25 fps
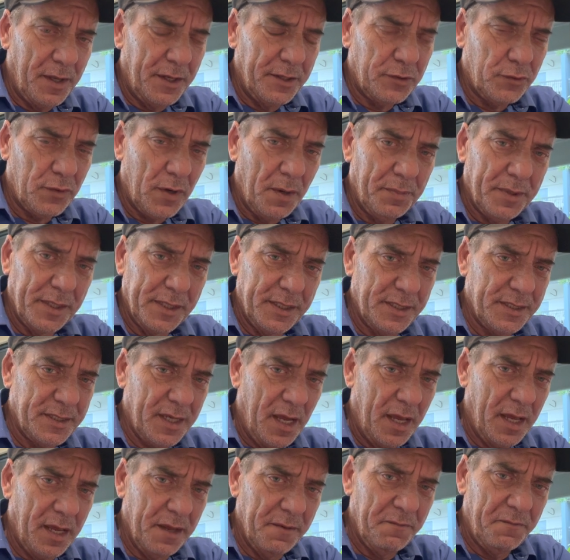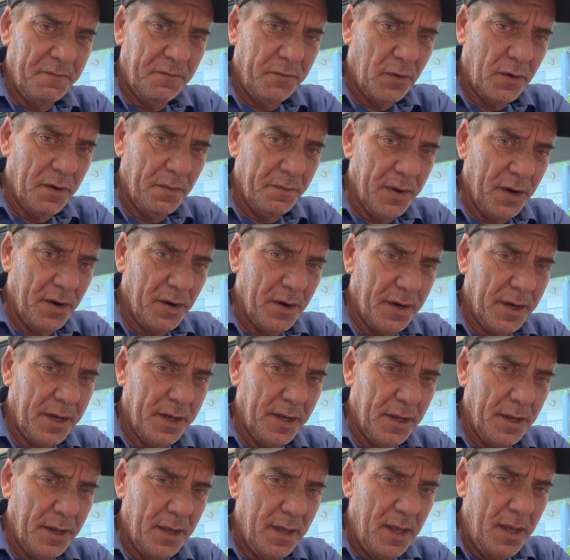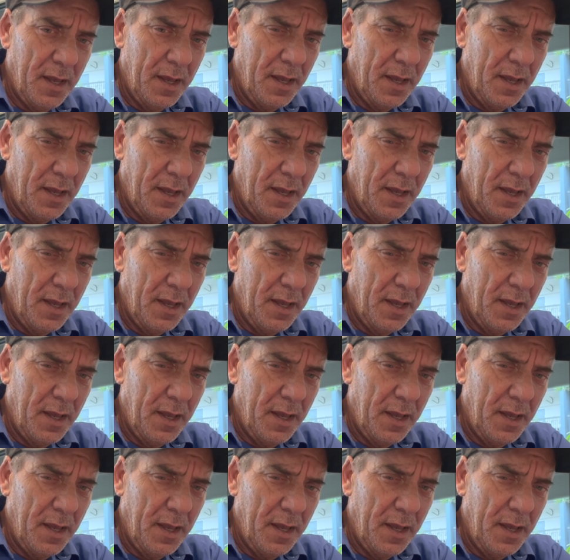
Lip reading: troubling time for America